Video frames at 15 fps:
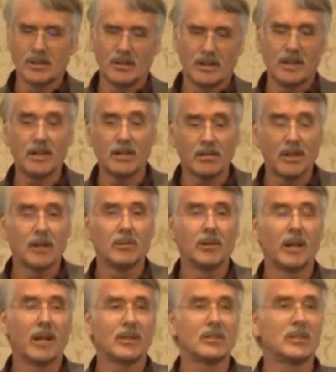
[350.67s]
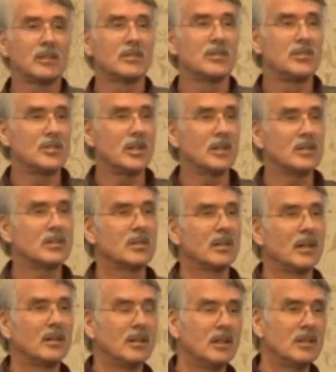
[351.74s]
and here I would actually suggest
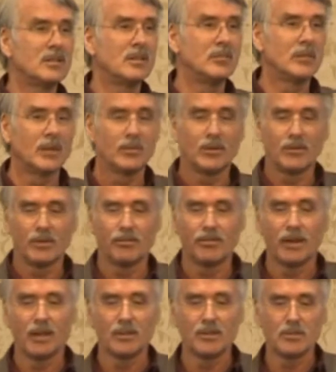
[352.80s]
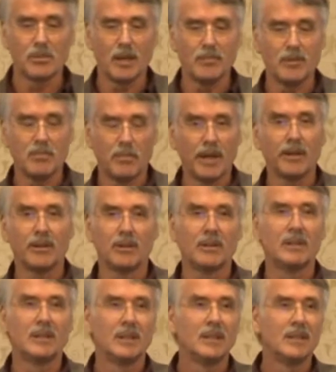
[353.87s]
that the ECMWF values may be better